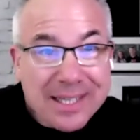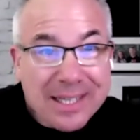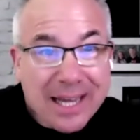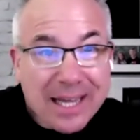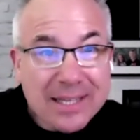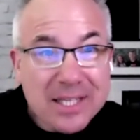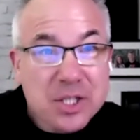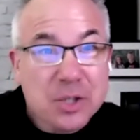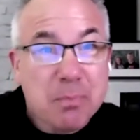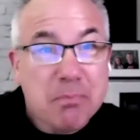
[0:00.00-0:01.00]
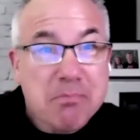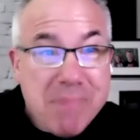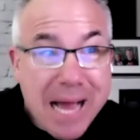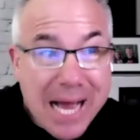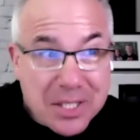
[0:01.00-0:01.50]
And this
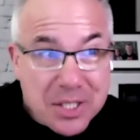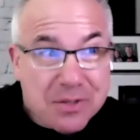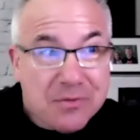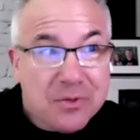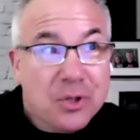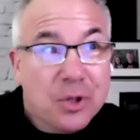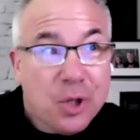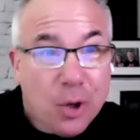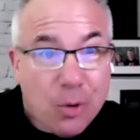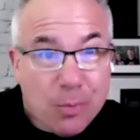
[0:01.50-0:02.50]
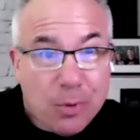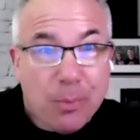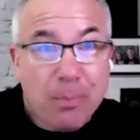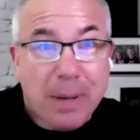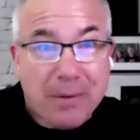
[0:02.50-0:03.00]
massive global
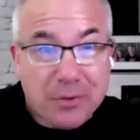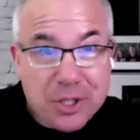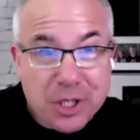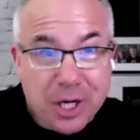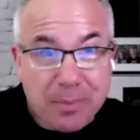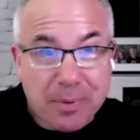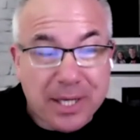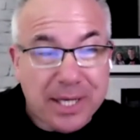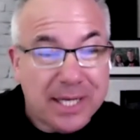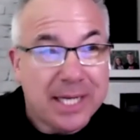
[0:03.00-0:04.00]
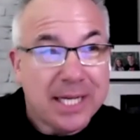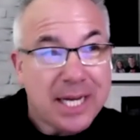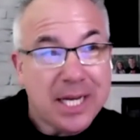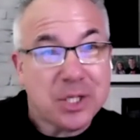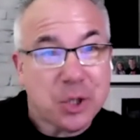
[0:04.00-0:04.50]
beverage company
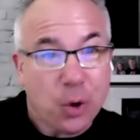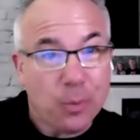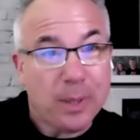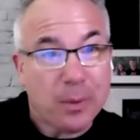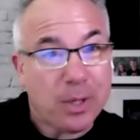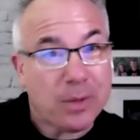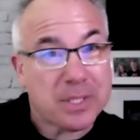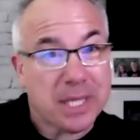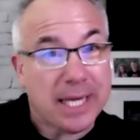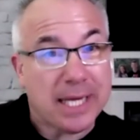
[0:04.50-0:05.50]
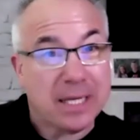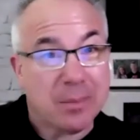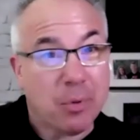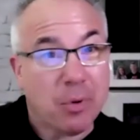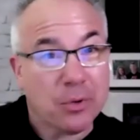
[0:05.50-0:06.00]
he told me what it was like in the
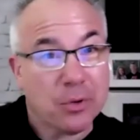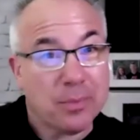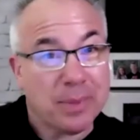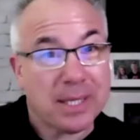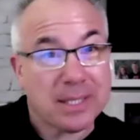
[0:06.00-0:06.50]
boardroom because